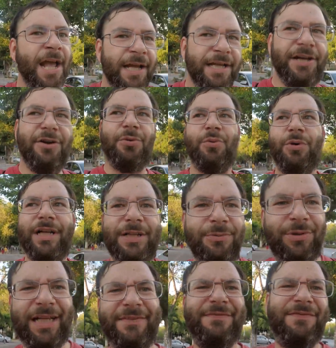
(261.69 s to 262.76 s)
you know, really,
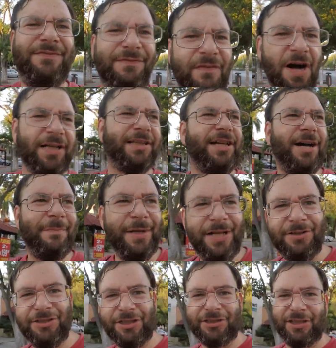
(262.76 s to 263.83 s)
really fucked up, you
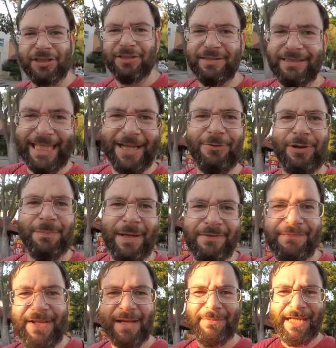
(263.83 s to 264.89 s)
know, just to deal with my
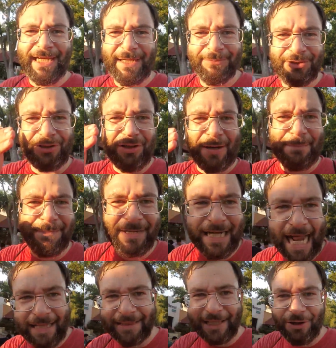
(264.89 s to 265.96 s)
family. And I'm sure I'm
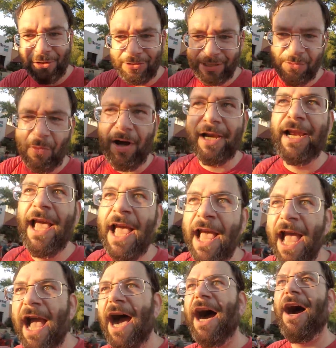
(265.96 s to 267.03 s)
not the only one.
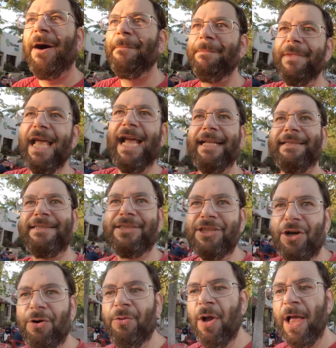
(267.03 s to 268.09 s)
Um, and
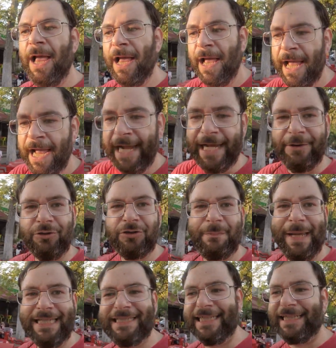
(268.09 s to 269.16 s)
so, and it was
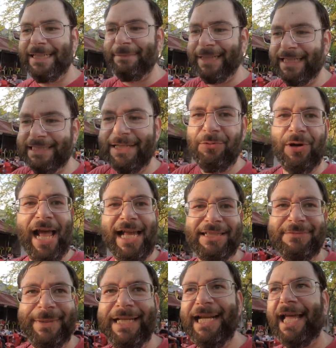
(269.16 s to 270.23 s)
basically because they would
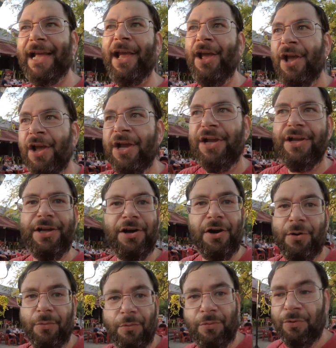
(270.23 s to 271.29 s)
ask me like, you
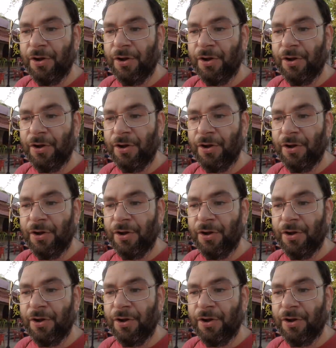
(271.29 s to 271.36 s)
know,